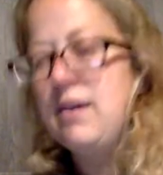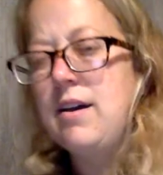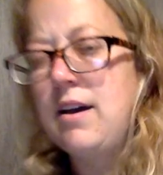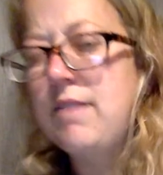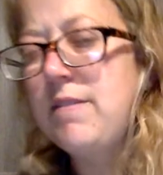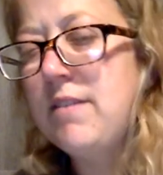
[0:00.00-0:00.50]

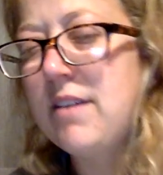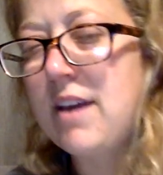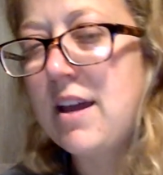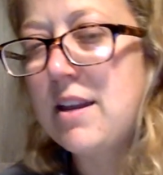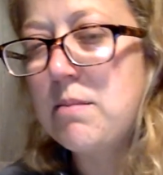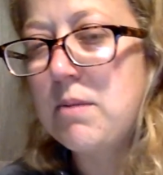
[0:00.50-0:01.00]
I feel like
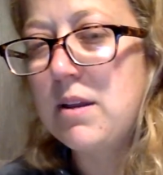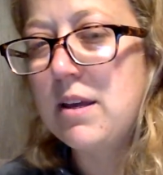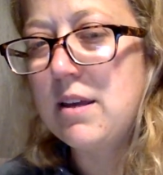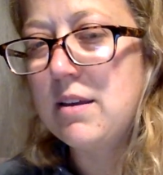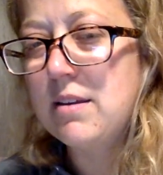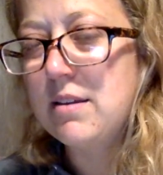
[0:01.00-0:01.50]

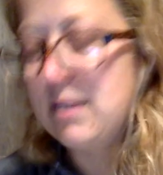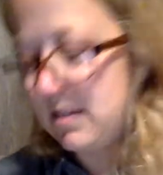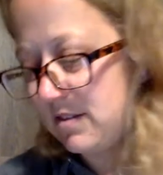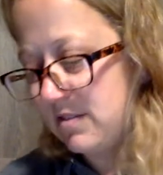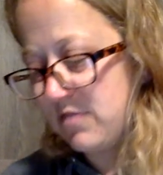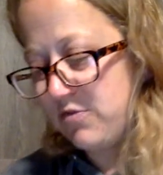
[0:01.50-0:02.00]
anybody
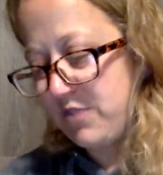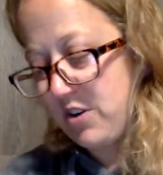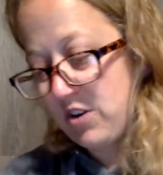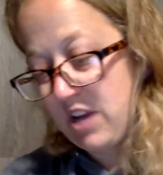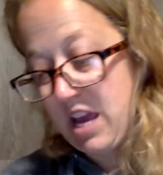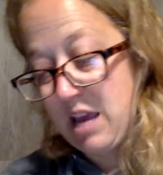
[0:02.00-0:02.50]
is fair
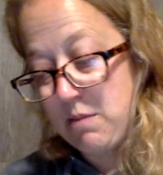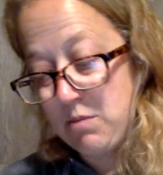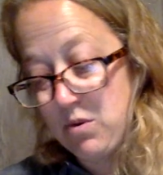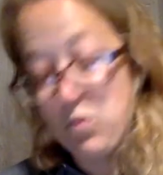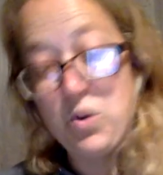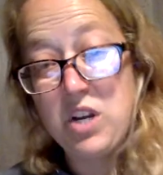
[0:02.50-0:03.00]
game
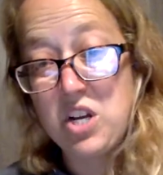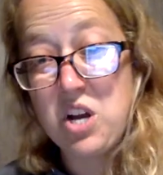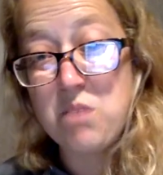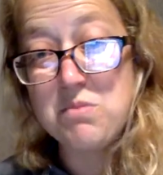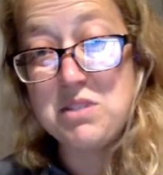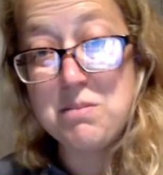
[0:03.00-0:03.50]
when it
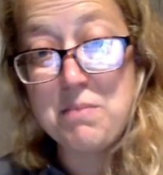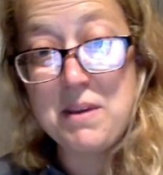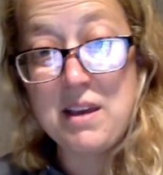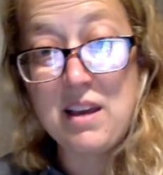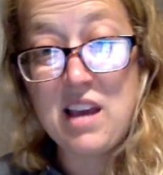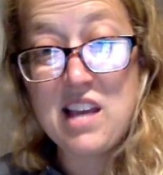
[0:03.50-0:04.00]
comes to
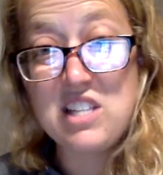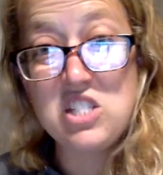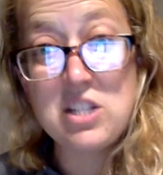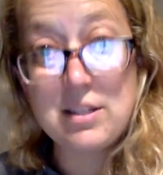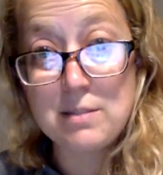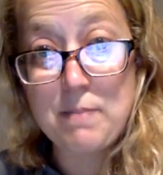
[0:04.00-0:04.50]
being a
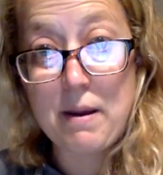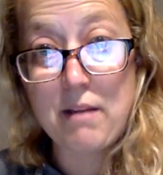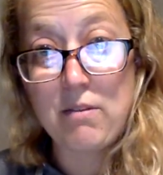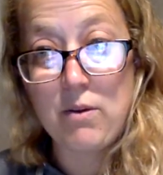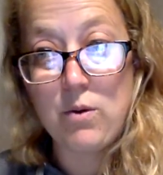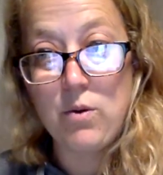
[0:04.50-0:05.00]
suspect,
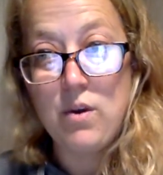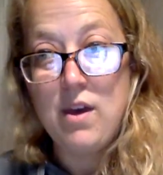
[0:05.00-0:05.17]
though.